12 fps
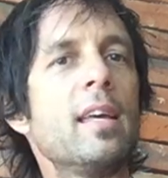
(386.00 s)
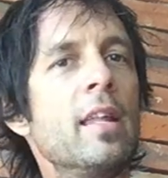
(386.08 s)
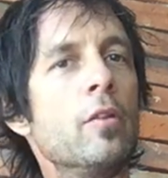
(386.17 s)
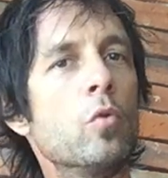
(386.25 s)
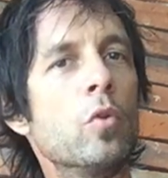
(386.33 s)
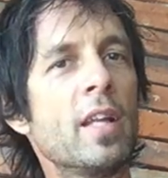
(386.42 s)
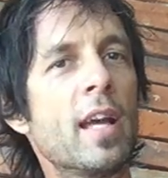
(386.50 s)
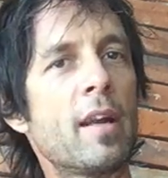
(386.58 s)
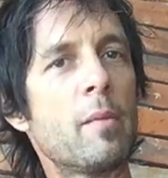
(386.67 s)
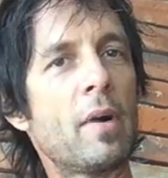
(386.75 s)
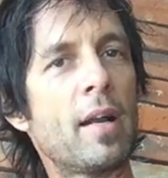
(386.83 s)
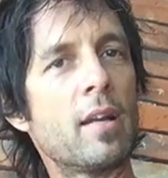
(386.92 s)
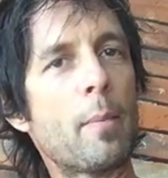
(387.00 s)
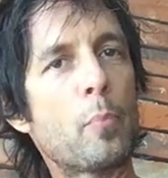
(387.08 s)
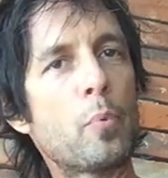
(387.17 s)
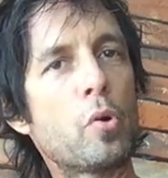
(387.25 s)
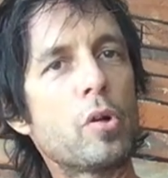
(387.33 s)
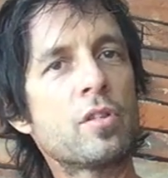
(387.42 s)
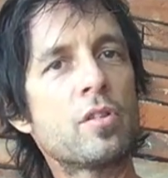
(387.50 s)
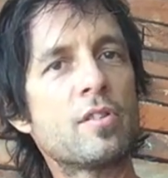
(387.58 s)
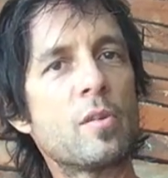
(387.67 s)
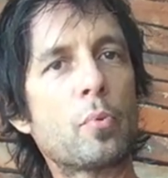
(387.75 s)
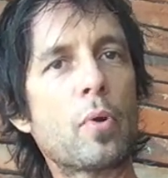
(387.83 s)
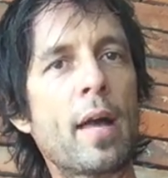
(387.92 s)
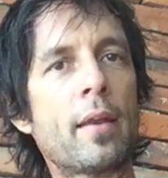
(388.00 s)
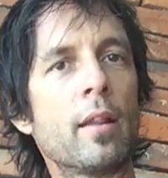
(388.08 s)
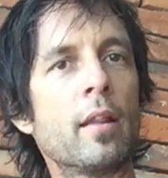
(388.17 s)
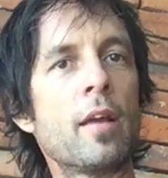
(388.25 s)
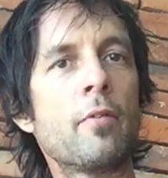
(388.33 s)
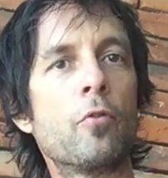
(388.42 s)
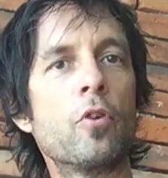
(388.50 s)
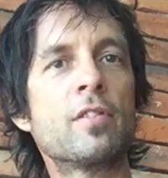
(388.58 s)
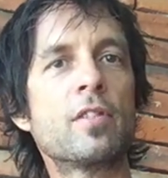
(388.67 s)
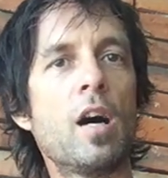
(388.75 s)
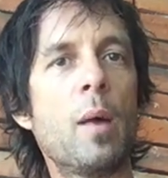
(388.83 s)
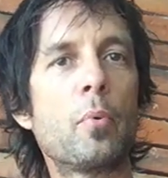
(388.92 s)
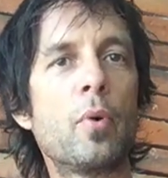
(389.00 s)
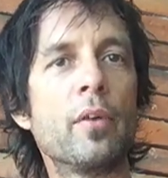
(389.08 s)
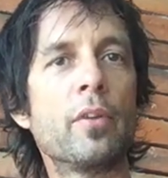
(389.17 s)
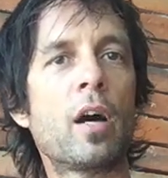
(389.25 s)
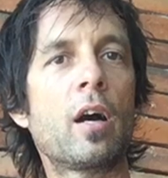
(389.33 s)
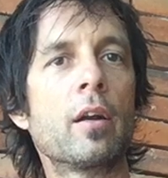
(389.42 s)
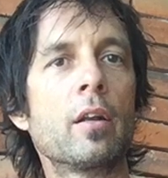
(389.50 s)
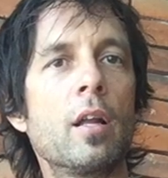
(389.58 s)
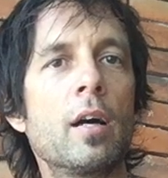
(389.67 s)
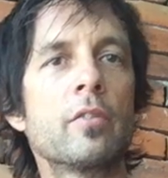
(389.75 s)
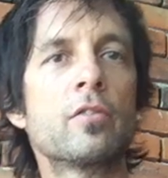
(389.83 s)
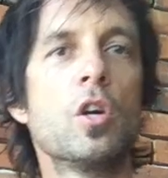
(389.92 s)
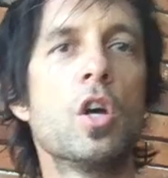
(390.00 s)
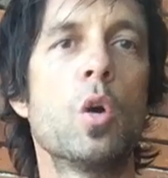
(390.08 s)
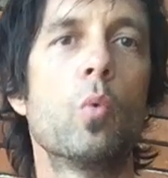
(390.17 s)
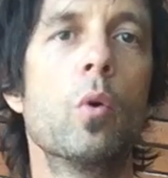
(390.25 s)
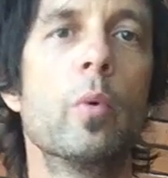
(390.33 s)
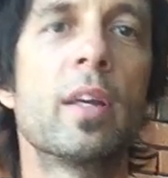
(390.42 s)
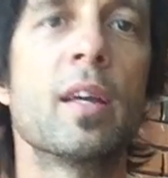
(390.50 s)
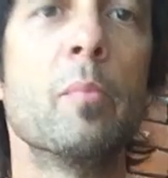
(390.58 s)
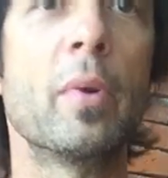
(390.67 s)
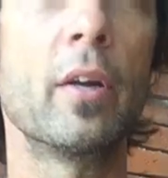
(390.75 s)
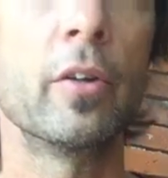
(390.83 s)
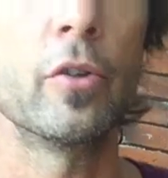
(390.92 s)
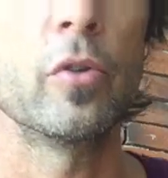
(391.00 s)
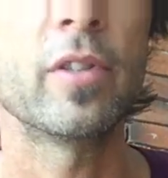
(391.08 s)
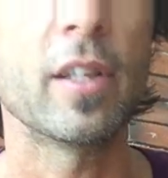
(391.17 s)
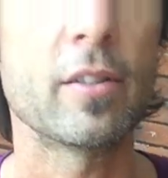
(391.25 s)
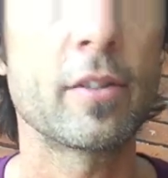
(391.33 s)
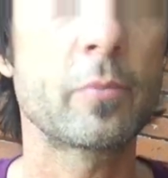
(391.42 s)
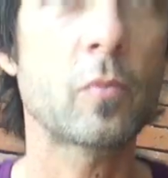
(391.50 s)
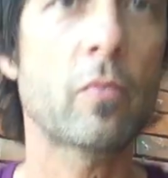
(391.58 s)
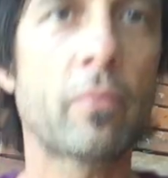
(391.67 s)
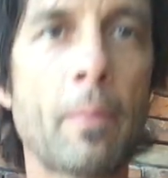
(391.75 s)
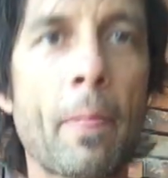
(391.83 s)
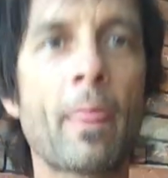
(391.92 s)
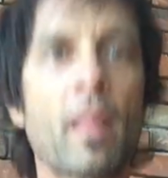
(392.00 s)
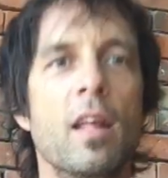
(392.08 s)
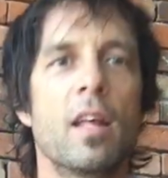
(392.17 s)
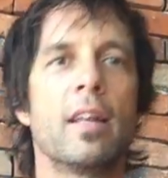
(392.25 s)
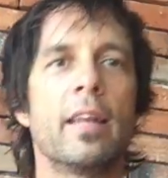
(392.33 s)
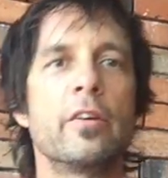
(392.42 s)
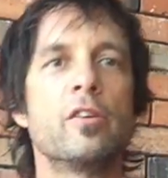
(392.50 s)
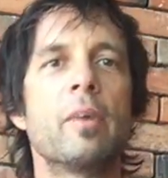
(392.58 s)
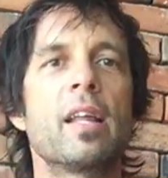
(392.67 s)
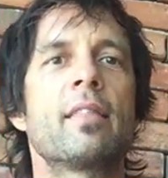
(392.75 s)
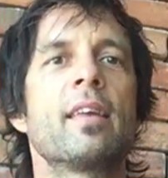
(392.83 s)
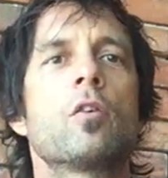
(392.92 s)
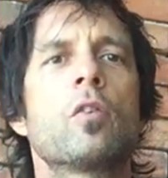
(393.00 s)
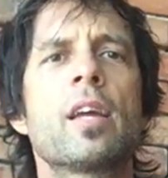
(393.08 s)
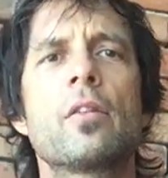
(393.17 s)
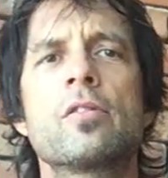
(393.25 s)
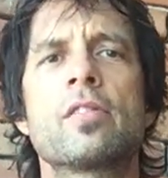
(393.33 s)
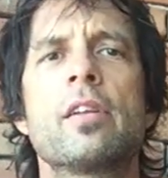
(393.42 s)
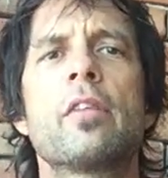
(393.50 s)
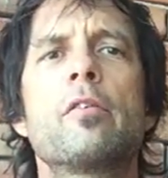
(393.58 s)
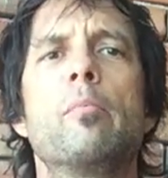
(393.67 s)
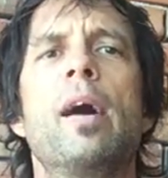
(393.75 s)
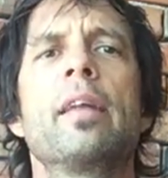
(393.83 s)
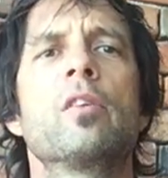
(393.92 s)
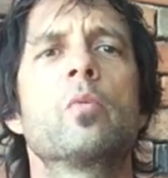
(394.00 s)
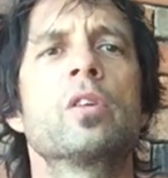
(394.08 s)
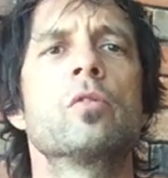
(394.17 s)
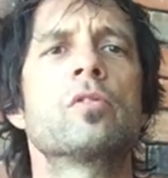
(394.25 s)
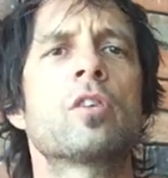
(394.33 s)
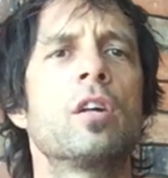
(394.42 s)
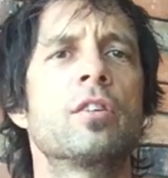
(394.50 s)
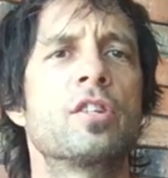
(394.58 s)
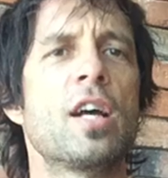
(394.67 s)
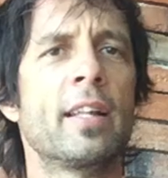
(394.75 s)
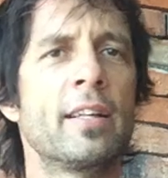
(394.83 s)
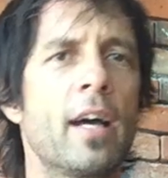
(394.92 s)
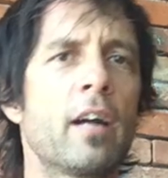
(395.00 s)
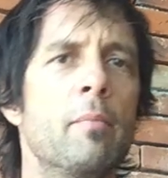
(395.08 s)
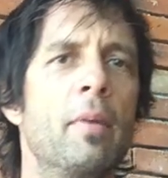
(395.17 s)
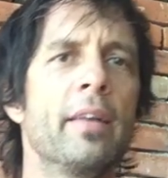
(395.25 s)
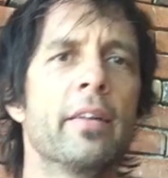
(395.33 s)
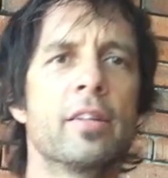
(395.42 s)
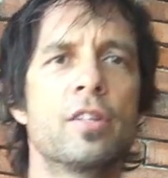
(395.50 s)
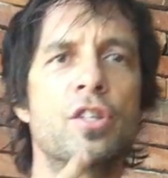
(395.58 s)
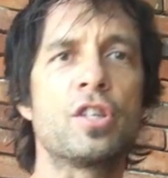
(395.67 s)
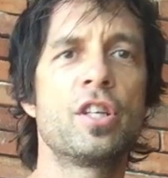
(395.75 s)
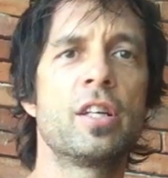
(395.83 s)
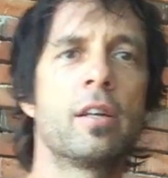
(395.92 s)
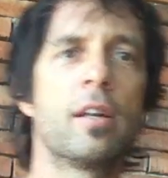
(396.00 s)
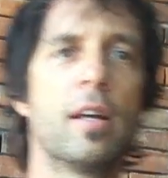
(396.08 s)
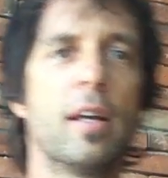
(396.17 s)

And the Uddiyana Bandha pushes the prana, the life force, up around the heart and lungs where we can better use it. Now you might think, okay, there's another bandha we use called Jalandhar Bandha, the chin